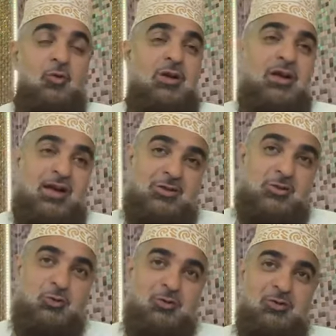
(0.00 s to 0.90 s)
the ruler
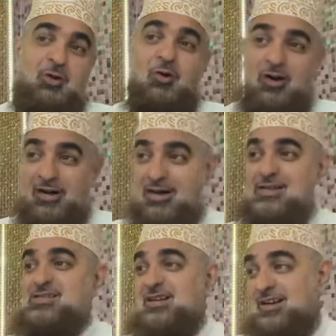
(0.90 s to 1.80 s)
had to
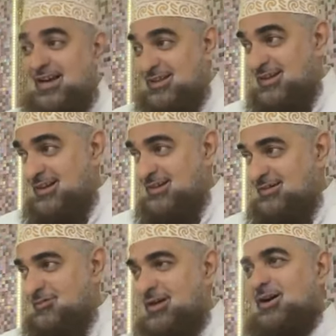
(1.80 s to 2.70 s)
organize a
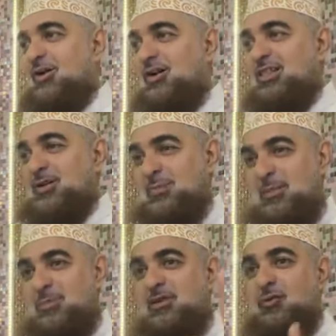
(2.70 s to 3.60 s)
gathering where all
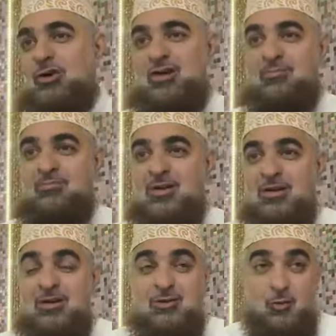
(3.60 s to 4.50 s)
the people would
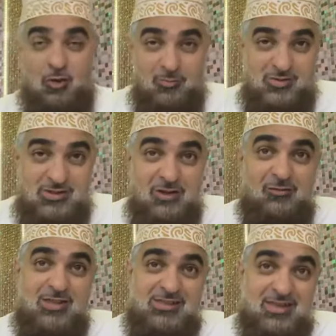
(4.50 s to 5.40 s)
come to
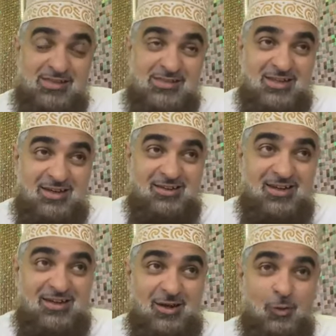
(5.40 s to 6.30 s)
observe this
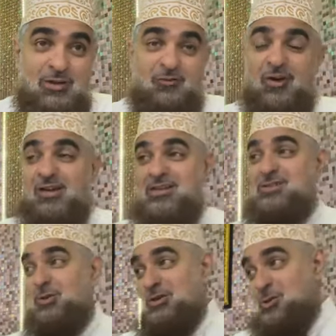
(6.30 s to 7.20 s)
incident, that how the
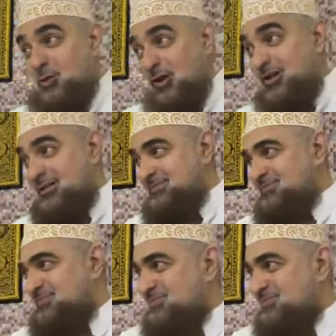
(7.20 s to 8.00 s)
fight is going to occur.